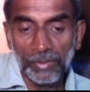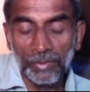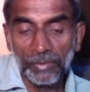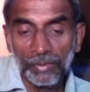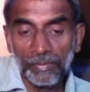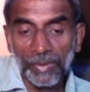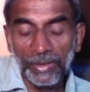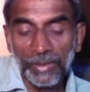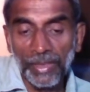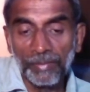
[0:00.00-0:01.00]
So
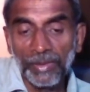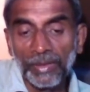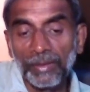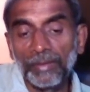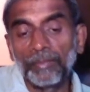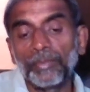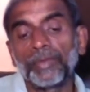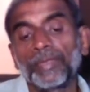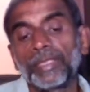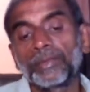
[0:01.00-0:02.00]
what can be
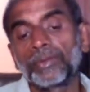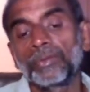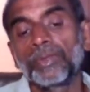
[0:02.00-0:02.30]
provided through